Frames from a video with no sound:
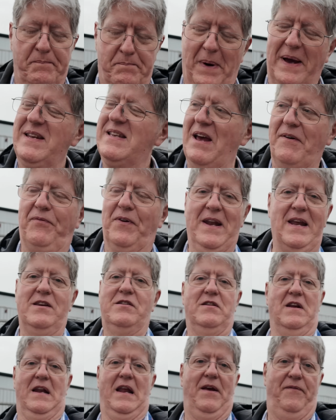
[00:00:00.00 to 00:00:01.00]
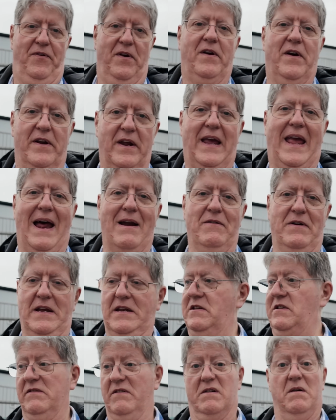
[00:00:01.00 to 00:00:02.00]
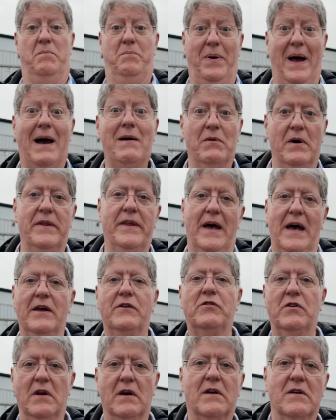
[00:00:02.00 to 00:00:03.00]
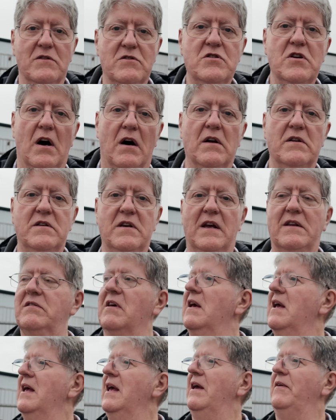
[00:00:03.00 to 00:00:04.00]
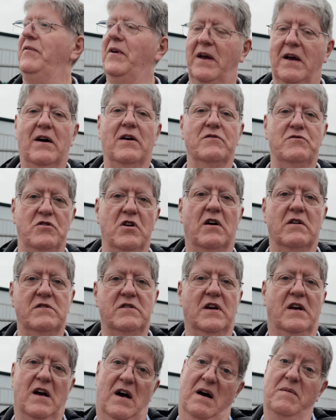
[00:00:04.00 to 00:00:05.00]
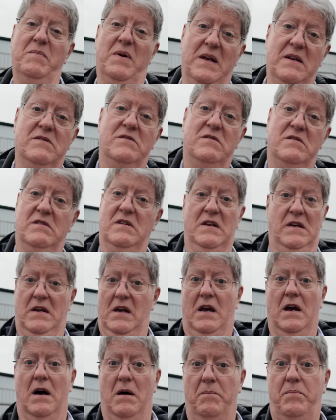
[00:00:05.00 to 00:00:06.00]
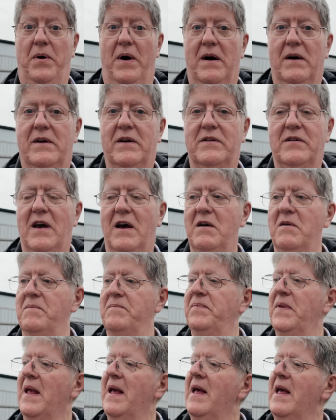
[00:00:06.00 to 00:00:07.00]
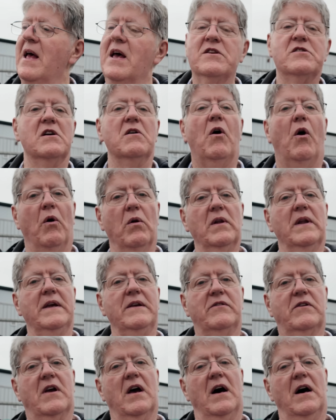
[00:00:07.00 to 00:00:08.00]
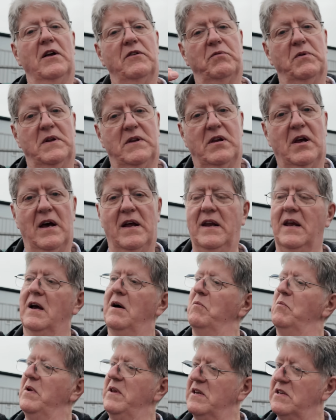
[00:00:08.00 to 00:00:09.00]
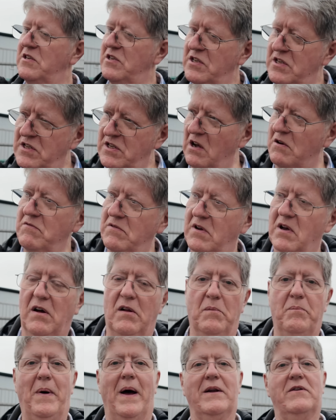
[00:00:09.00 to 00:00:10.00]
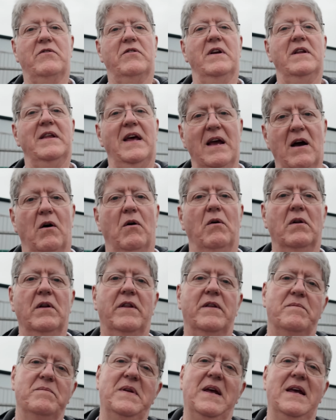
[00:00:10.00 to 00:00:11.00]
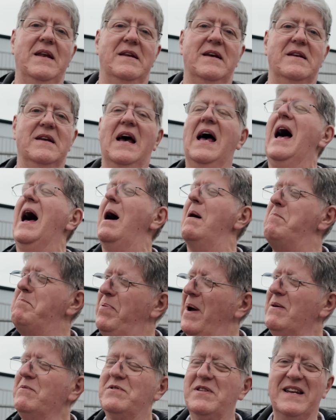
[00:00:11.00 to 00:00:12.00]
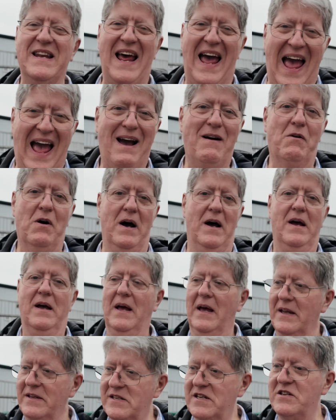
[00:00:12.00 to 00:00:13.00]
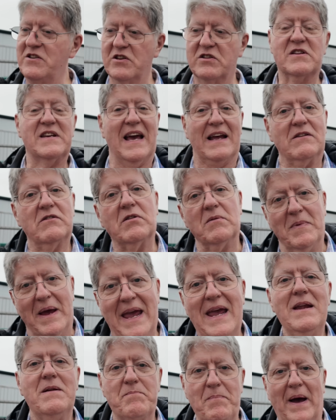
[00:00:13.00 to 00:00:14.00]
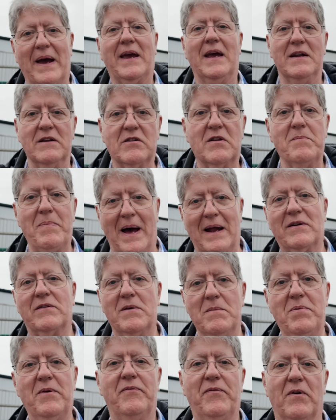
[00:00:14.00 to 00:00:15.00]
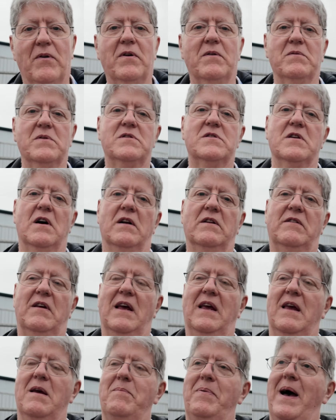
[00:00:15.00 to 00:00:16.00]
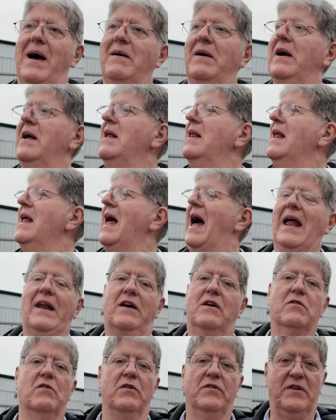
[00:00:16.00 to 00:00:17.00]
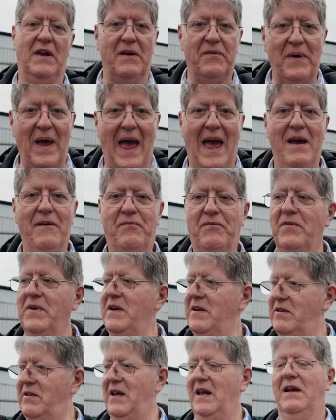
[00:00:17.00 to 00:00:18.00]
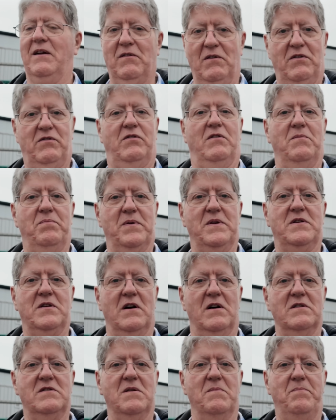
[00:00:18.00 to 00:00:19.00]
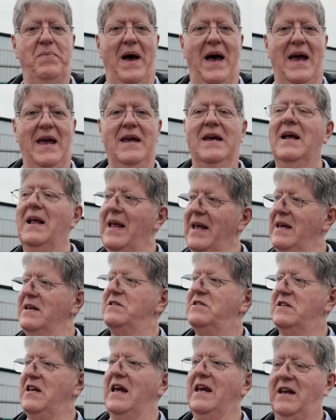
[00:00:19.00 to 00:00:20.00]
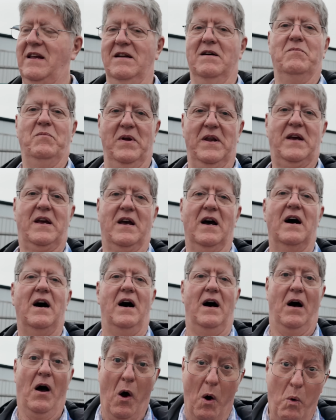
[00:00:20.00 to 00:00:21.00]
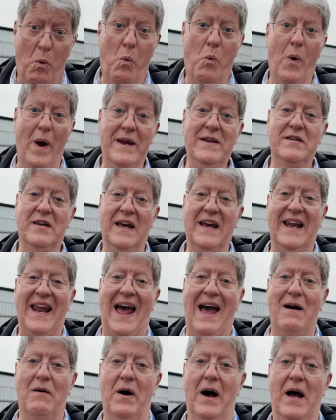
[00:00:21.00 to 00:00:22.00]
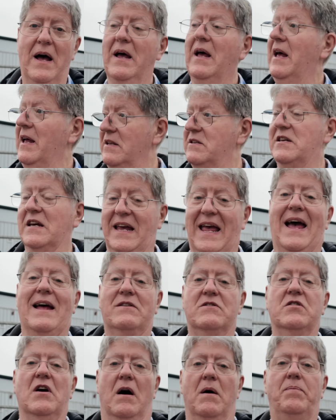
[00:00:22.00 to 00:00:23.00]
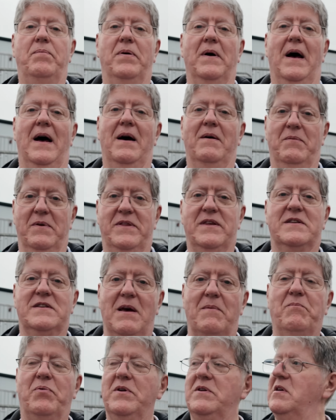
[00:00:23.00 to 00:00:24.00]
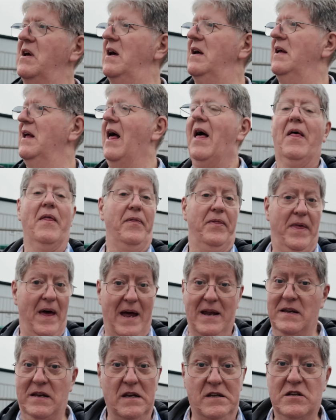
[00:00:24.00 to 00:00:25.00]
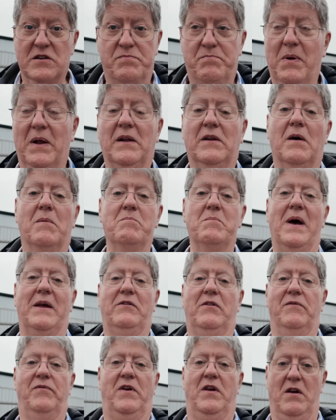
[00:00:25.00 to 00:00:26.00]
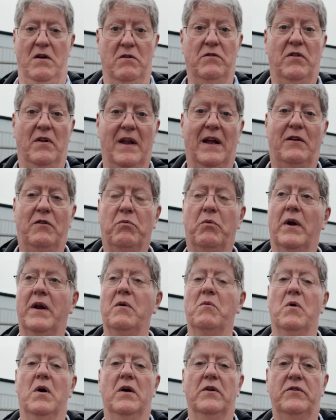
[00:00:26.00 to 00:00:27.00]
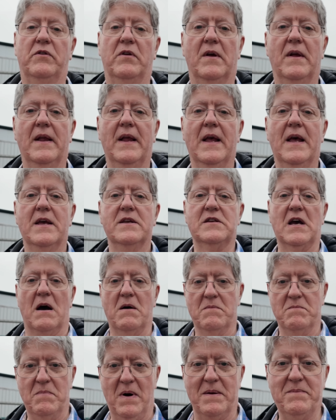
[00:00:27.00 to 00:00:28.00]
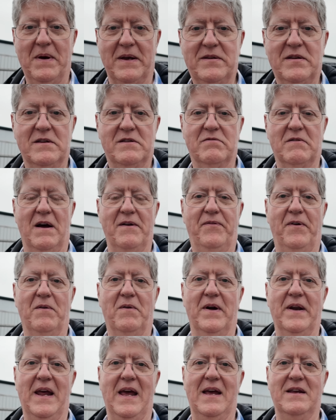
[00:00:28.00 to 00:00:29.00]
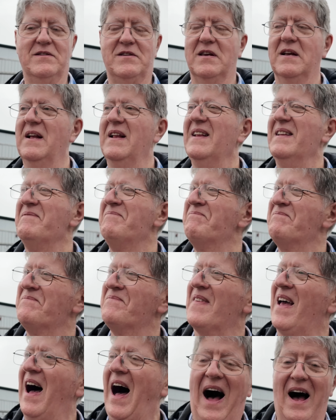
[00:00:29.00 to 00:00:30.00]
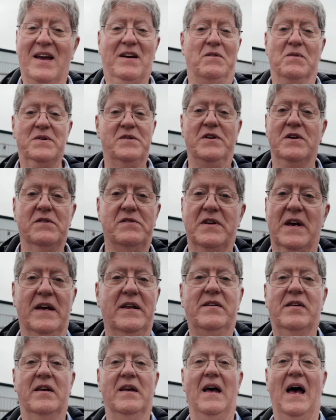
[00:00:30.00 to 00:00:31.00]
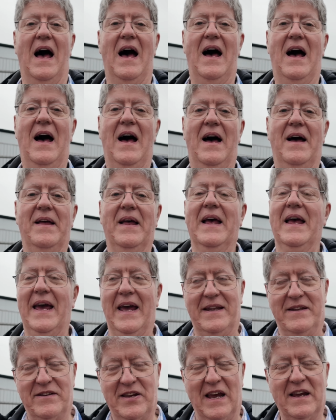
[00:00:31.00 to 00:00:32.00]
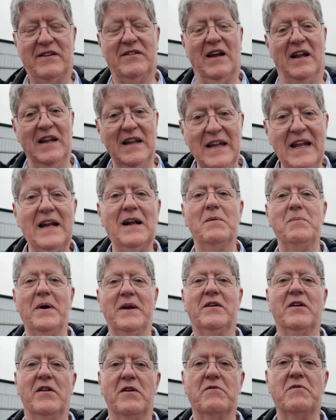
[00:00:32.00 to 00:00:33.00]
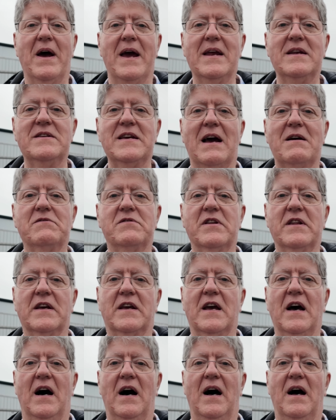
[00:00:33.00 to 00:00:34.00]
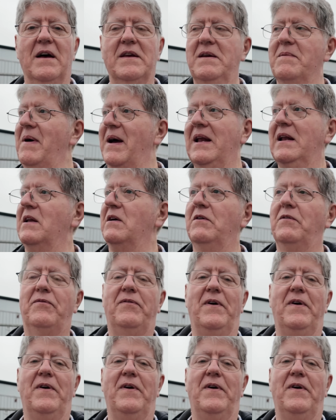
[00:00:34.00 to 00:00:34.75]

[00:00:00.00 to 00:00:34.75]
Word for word: By definition, if you've got a garage, you've got power there, so you can charge it. If you can't charge your car, it means you can't park at home. So all these cars were turning up with a stone cold battery. They, all of them, needed about an hour to just get some heat back into the battery before it would start taking your power. And of course, if every single supercharger bay is taken up with a car waiting an hour to catch up with the temperature, then you just build up massive queues, and that's what it was. So my message to everyone is, I always use it. It takes a little bit of the range out of the car. You might lose